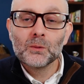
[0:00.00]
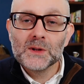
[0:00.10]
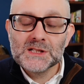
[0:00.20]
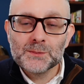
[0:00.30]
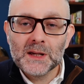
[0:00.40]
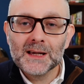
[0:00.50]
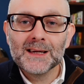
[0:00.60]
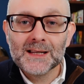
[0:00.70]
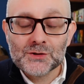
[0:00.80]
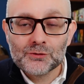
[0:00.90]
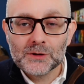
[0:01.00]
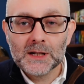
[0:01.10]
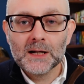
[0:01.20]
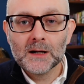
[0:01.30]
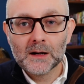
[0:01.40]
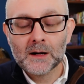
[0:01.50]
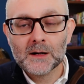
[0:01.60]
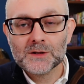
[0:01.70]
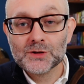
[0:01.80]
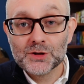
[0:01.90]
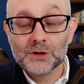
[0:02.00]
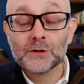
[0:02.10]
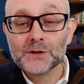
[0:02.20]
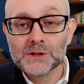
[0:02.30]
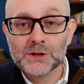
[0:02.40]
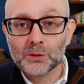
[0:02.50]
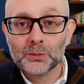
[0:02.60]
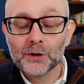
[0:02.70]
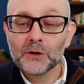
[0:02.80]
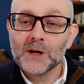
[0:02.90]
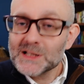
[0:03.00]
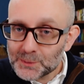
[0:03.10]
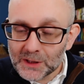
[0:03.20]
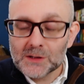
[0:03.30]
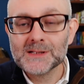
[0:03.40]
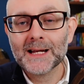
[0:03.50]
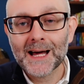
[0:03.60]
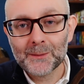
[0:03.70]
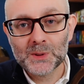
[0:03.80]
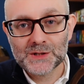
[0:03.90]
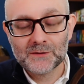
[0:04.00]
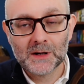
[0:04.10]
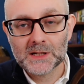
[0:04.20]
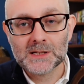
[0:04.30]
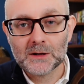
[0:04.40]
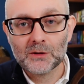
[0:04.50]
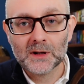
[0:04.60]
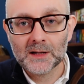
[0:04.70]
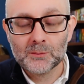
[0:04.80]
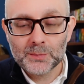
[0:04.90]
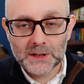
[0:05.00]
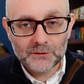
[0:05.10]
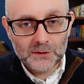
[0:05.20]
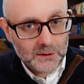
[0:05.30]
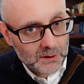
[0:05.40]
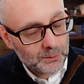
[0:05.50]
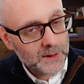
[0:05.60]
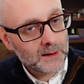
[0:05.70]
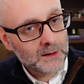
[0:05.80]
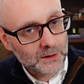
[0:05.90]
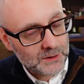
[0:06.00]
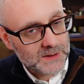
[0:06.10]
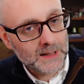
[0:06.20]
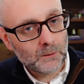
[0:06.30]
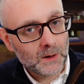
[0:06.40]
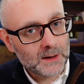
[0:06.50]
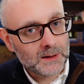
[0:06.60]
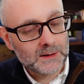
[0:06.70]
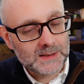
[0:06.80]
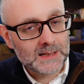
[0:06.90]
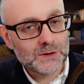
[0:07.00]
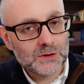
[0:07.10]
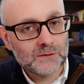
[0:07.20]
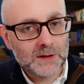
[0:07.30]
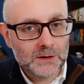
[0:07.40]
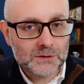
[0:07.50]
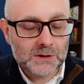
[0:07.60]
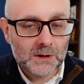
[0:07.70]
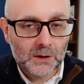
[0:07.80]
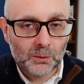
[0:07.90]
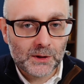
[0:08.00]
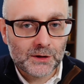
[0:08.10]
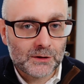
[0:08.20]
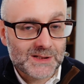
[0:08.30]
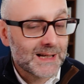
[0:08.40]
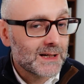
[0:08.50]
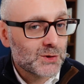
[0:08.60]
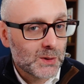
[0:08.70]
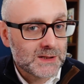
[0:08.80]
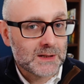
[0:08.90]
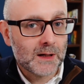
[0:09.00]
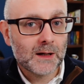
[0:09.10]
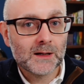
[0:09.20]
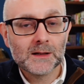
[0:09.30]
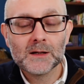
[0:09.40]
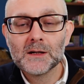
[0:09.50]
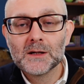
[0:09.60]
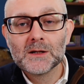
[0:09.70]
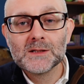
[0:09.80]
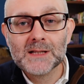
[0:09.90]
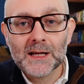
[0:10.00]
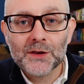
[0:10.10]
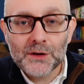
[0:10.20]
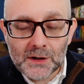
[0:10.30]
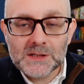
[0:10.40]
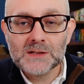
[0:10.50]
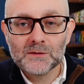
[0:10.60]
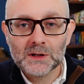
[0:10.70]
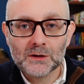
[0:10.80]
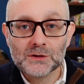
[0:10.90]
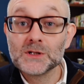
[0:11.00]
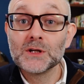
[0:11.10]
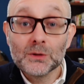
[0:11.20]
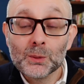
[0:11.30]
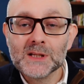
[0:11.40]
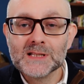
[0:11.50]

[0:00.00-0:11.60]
With speaking, it's really hard to notice your progress because it happens very slowly. But if you compare your day 1, day 2 videos with your day 29, day 30 videos, you will